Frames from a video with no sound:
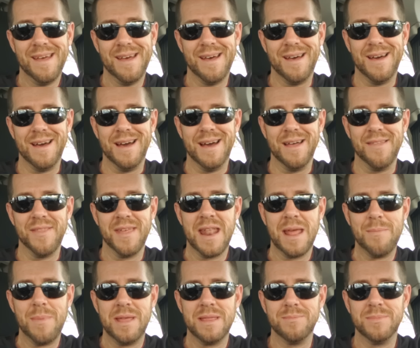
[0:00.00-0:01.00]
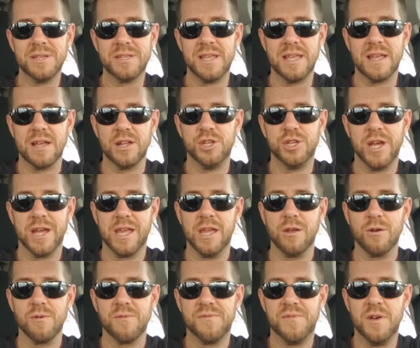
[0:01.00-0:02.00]
Then I made the mistake of
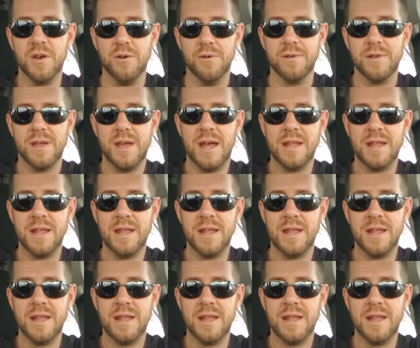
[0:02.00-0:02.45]
checking her phone.